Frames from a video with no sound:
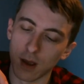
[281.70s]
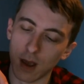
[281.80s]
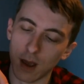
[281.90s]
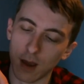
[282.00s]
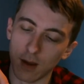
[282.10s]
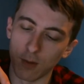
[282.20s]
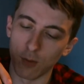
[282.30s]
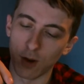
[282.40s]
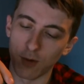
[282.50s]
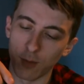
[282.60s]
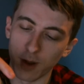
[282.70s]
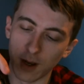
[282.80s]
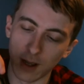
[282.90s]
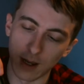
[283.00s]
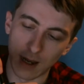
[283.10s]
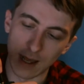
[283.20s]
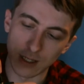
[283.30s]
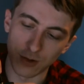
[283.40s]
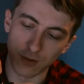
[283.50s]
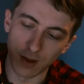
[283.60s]
one of my
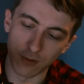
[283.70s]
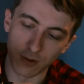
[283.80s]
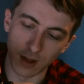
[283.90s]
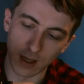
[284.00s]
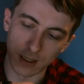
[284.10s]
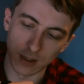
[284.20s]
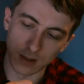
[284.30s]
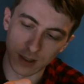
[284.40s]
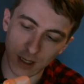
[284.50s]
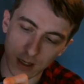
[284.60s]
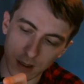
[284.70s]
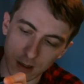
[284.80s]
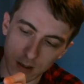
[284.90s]
lesser favourite, I guess you could say,